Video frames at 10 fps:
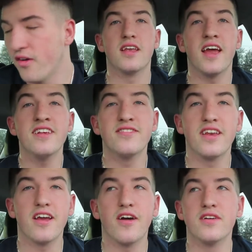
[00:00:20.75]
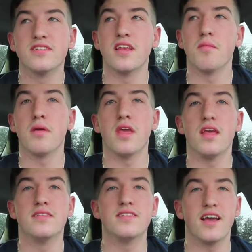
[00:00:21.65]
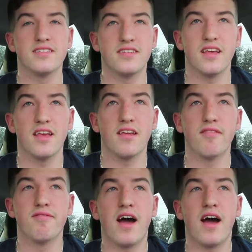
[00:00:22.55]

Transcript: Today's video is gonna be testing